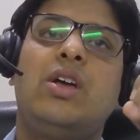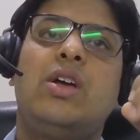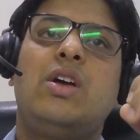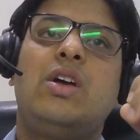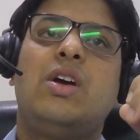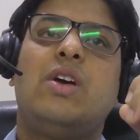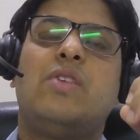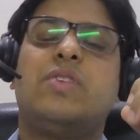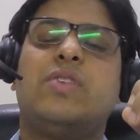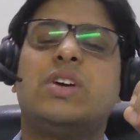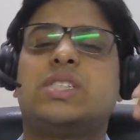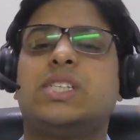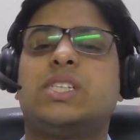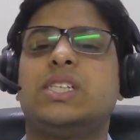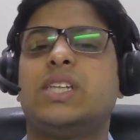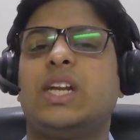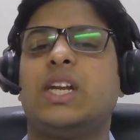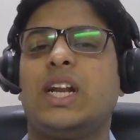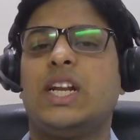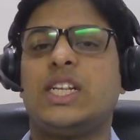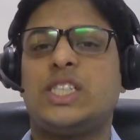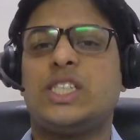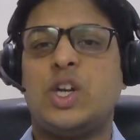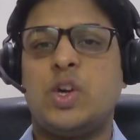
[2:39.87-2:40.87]
First is in
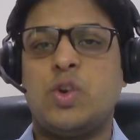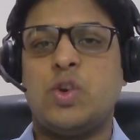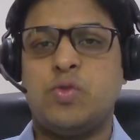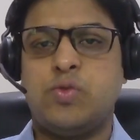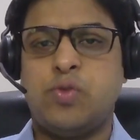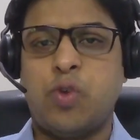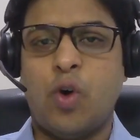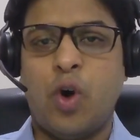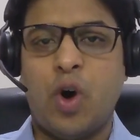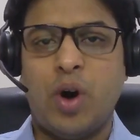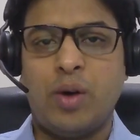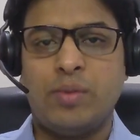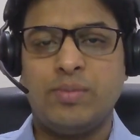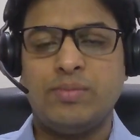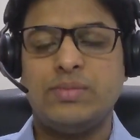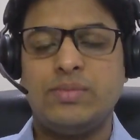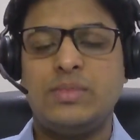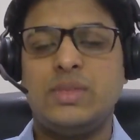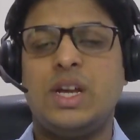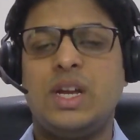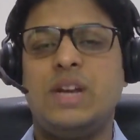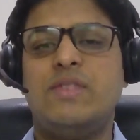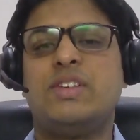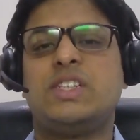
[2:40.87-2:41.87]
relation to
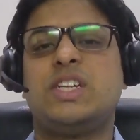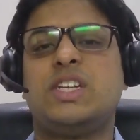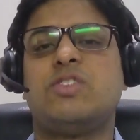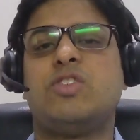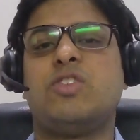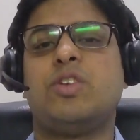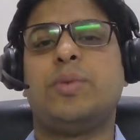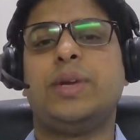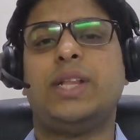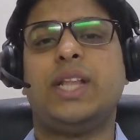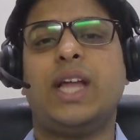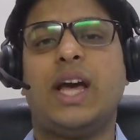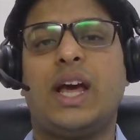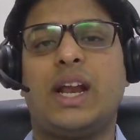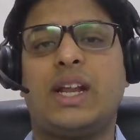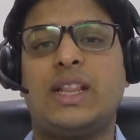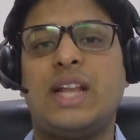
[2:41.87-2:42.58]
form in which it will be there.